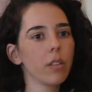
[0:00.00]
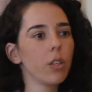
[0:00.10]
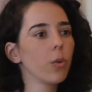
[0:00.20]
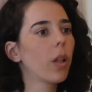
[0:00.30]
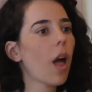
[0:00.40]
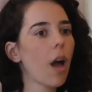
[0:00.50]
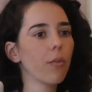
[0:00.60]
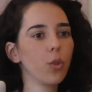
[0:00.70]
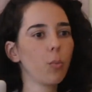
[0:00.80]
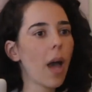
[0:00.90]
You will
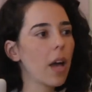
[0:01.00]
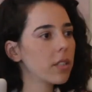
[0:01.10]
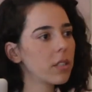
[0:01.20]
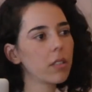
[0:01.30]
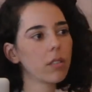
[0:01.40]
have to pass